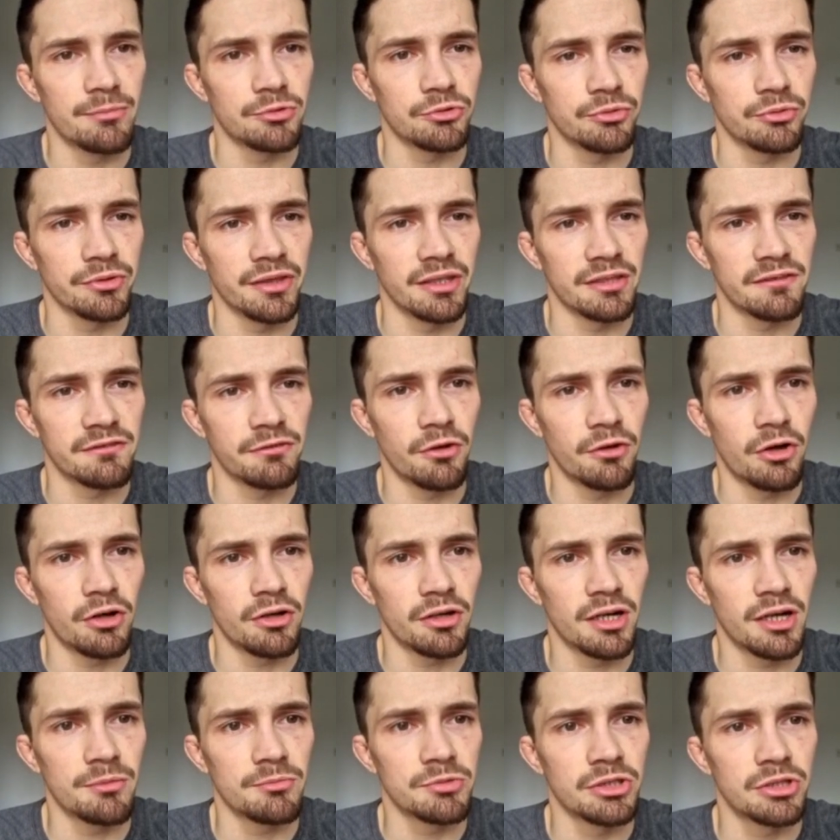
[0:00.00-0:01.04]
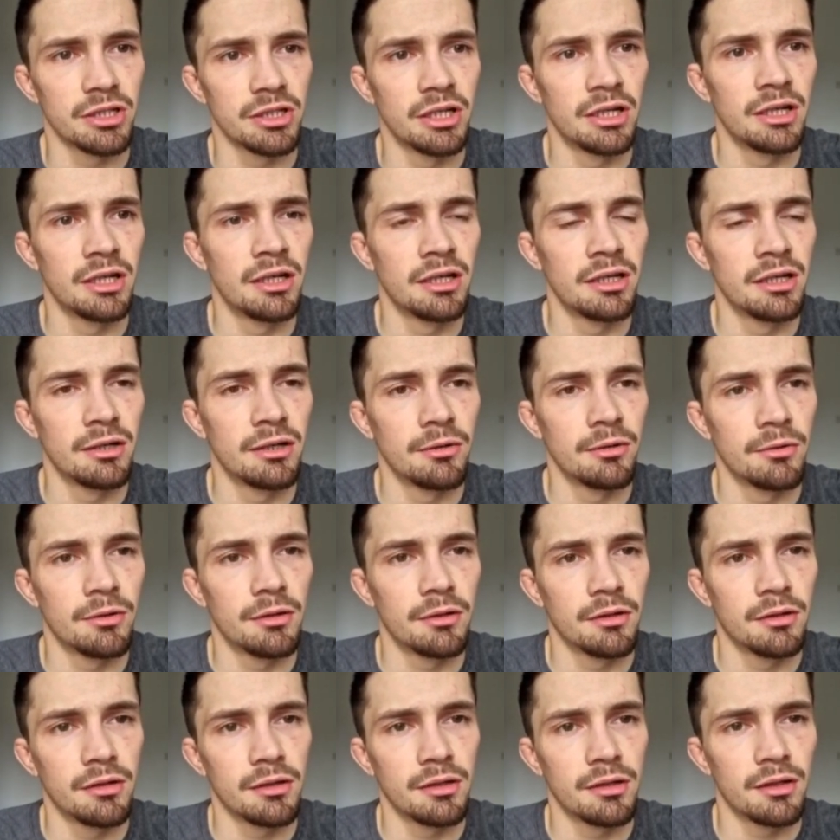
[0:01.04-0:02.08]
with his forearms
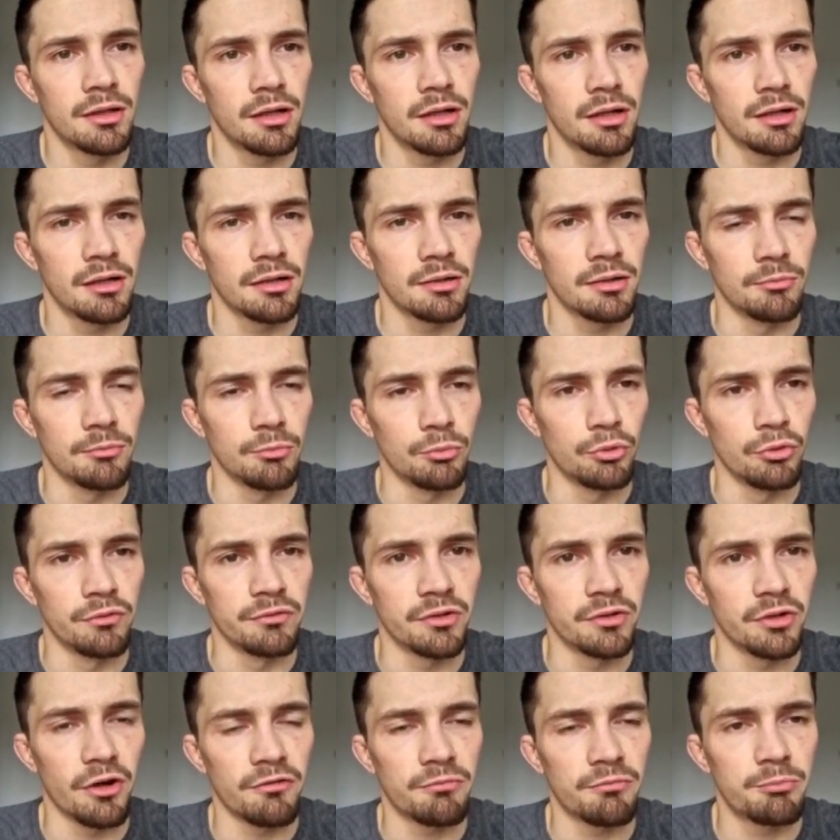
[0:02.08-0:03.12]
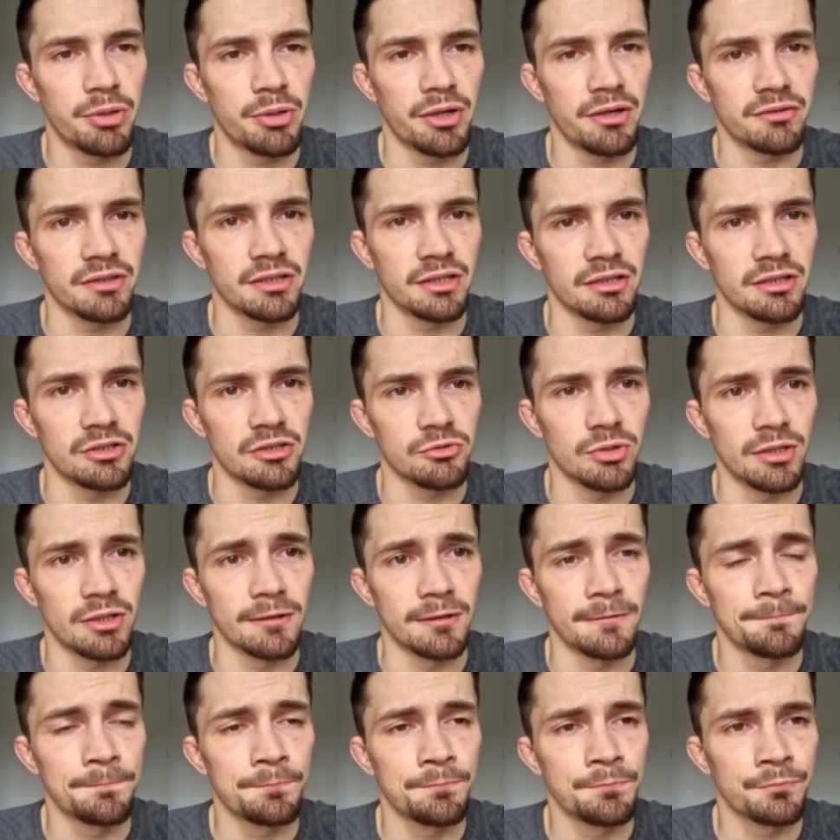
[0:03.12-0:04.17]
and moving off, pivoting as
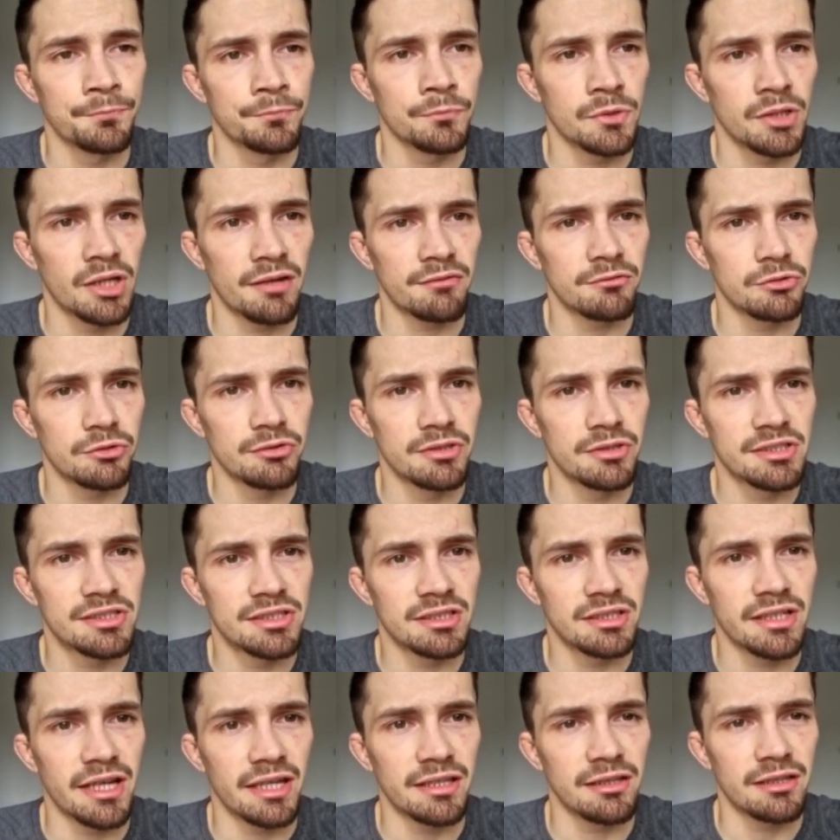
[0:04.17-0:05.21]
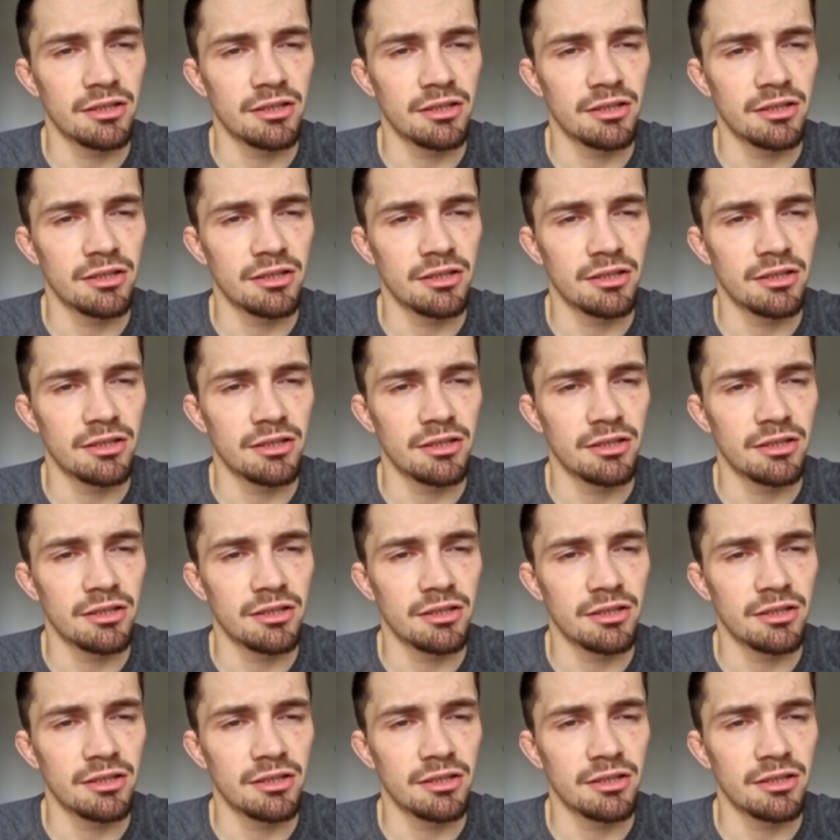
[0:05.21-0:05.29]
well. Kevin Rooney's still getting the